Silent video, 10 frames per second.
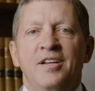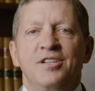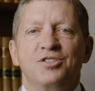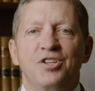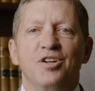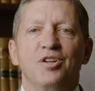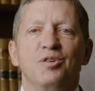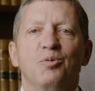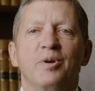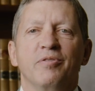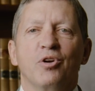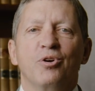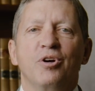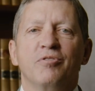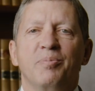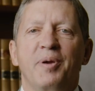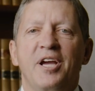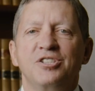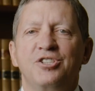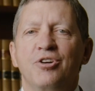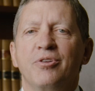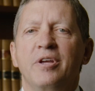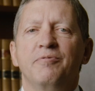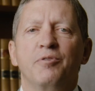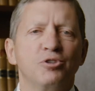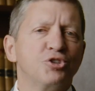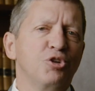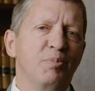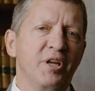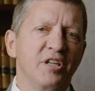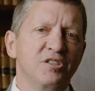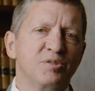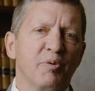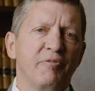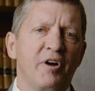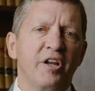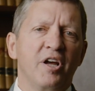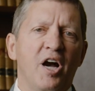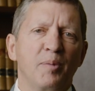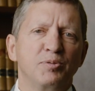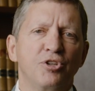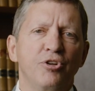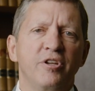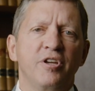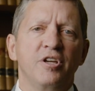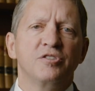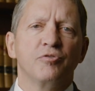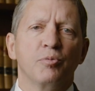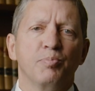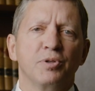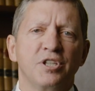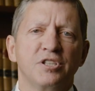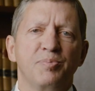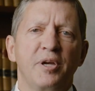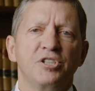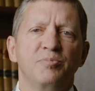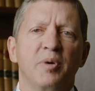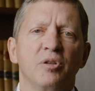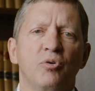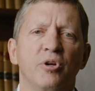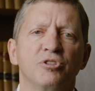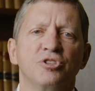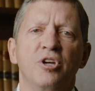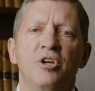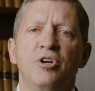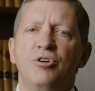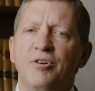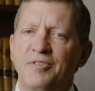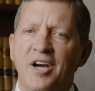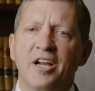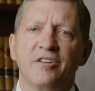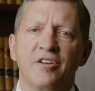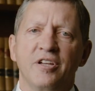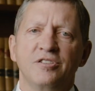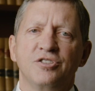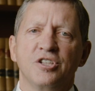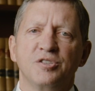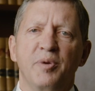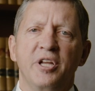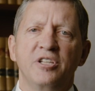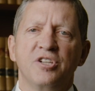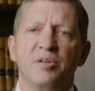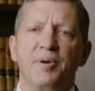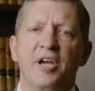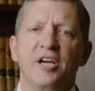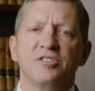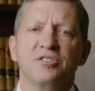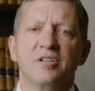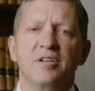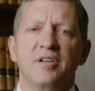Still, we have learned over the past year that virtual meetings provide opportunities for participation by lawyers who have not attended such meetings in the past.